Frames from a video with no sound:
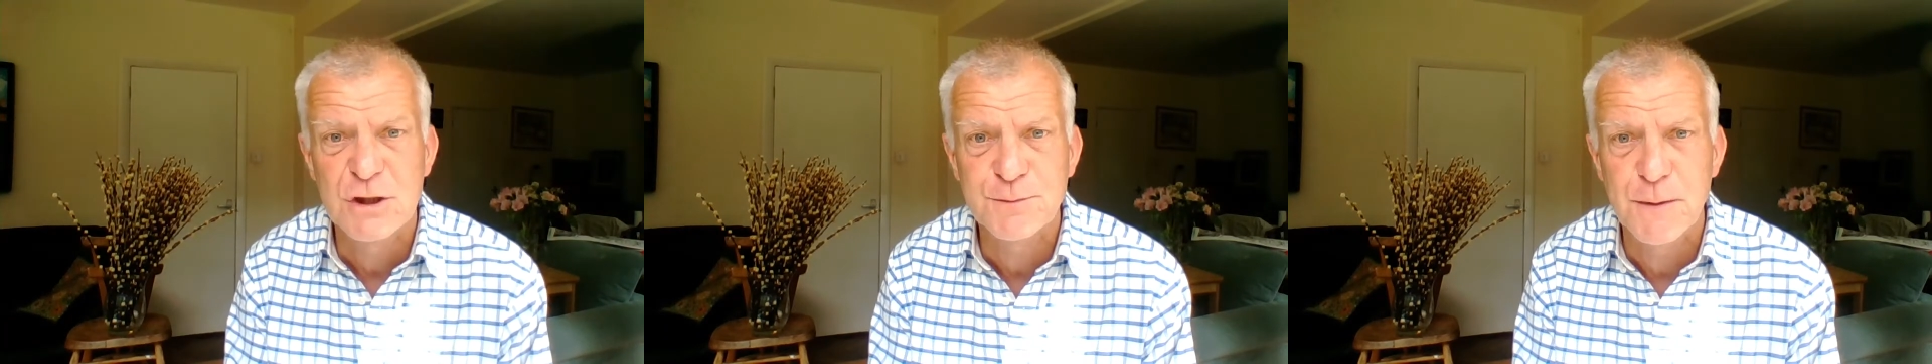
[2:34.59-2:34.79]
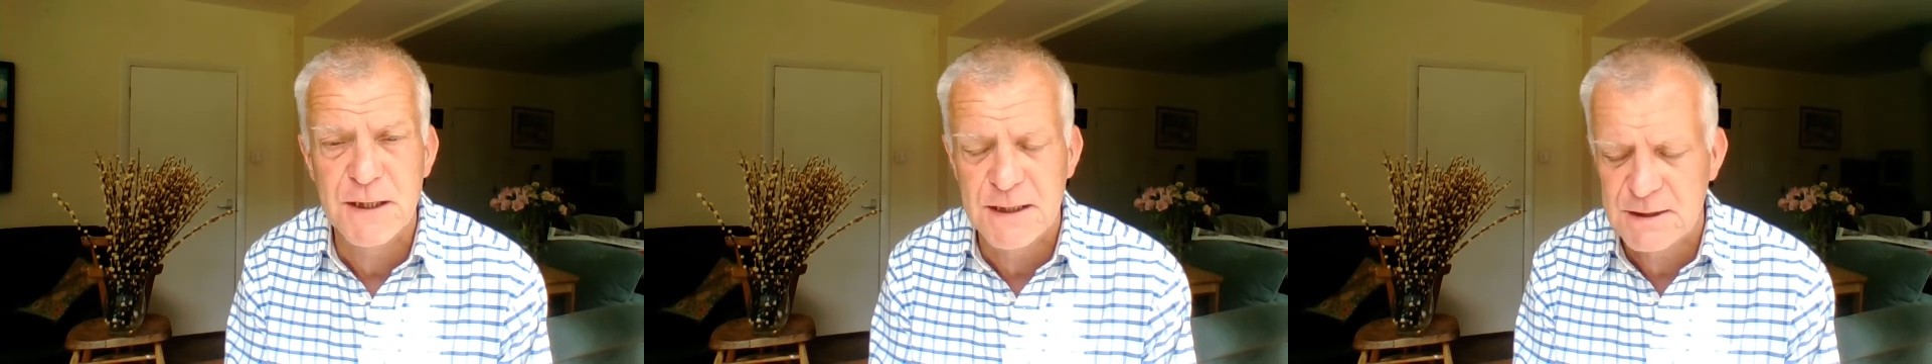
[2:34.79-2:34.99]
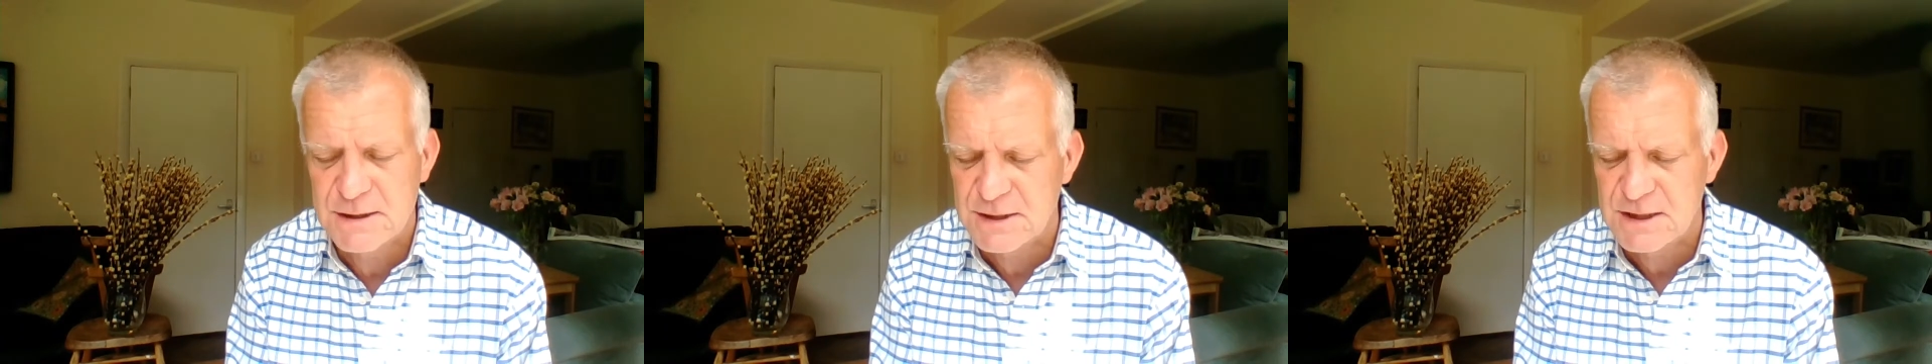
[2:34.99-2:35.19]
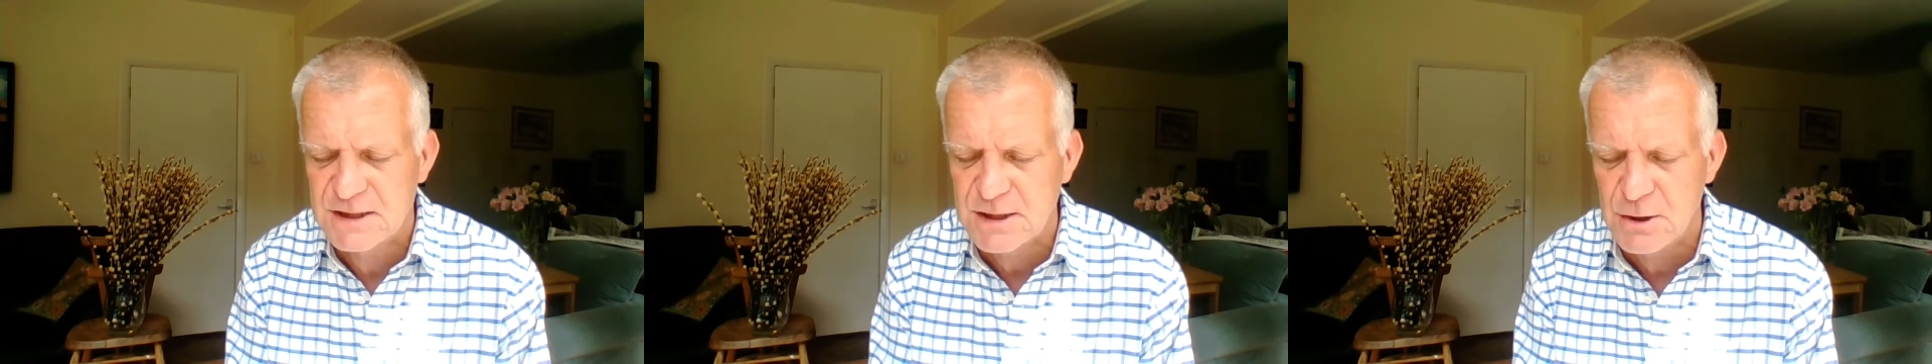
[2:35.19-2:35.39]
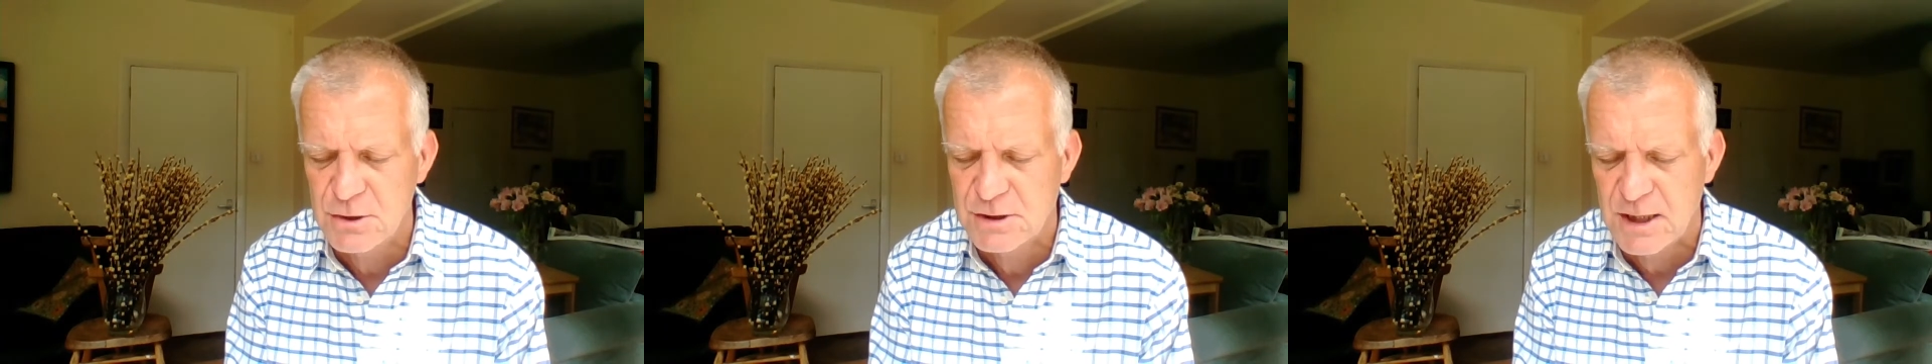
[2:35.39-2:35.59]
speed to the
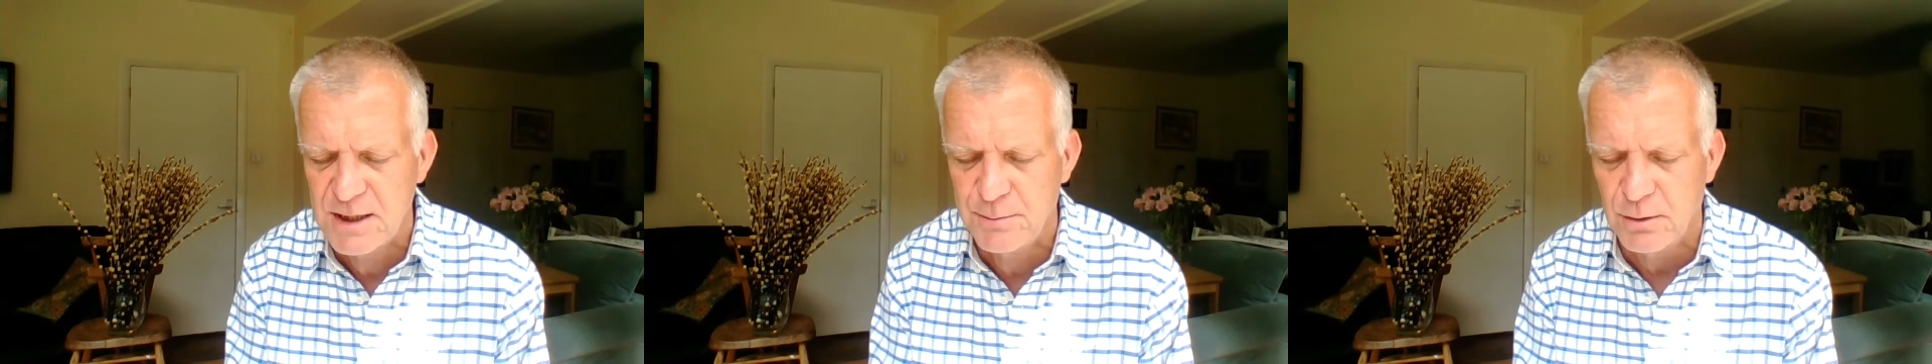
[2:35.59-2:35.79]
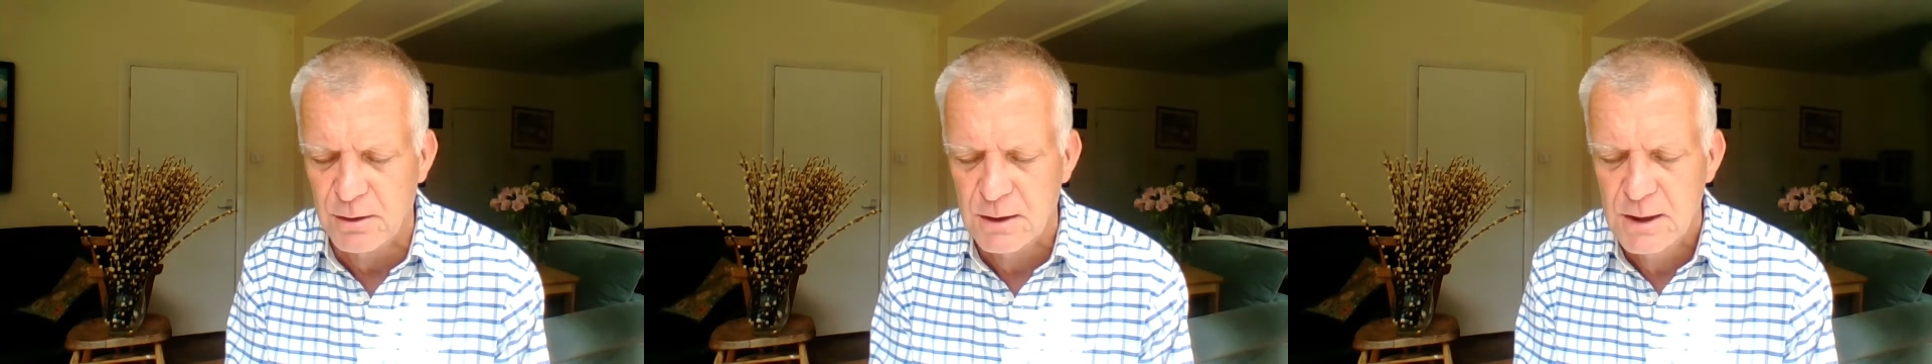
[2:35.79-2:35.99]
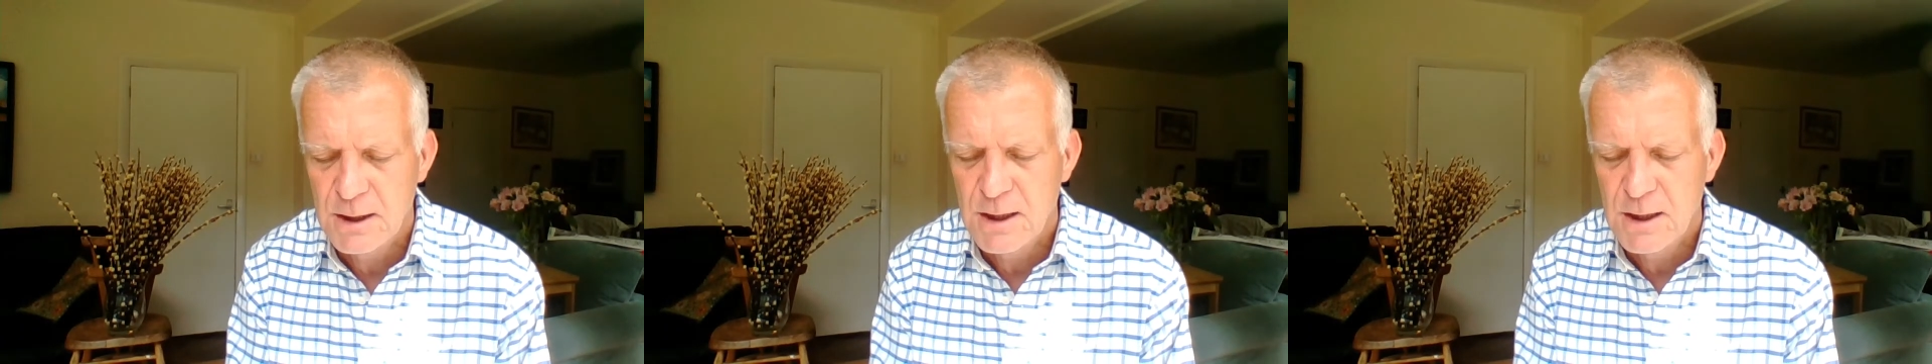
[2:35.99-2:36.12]
stone table,